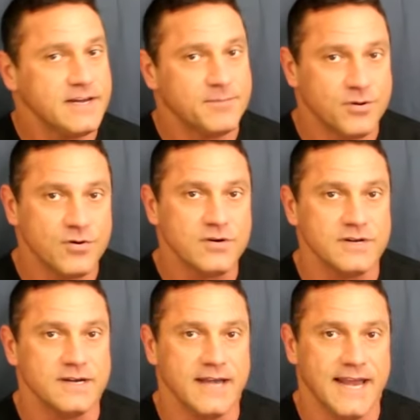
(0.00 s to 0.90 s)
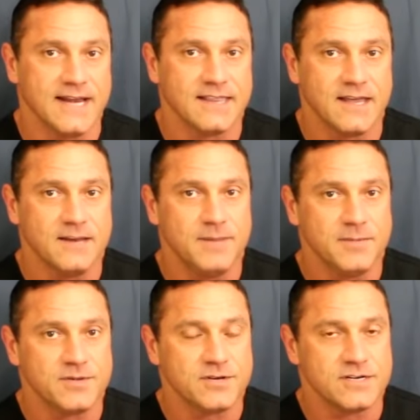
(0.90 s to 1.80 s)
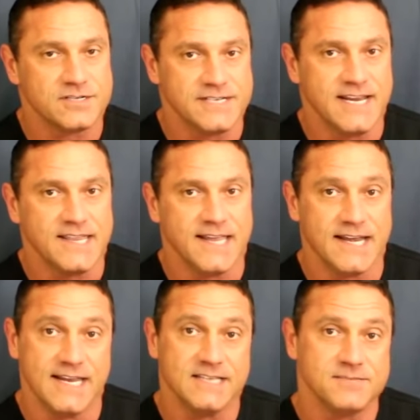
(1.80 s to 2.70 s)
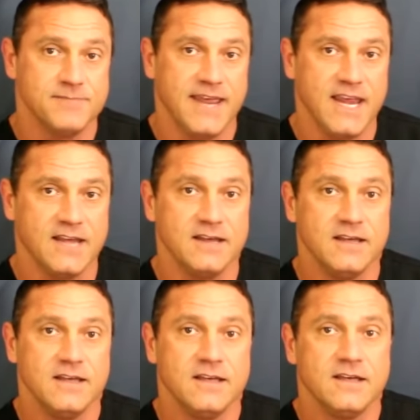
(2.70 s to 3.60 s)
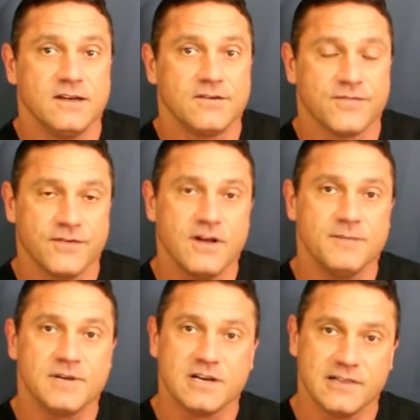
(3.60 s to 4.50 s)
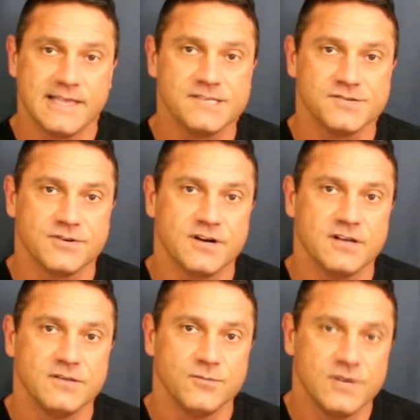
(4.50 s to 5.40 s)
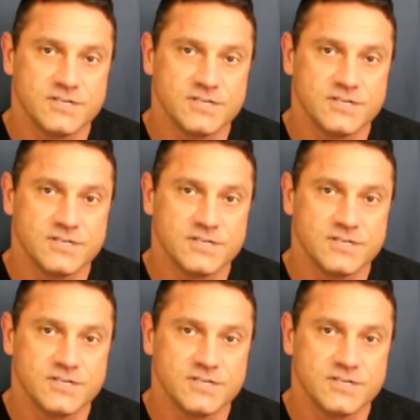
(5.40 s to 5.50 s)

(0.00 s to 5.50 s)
very important and a lot of people don't understand that it's made from cholesterol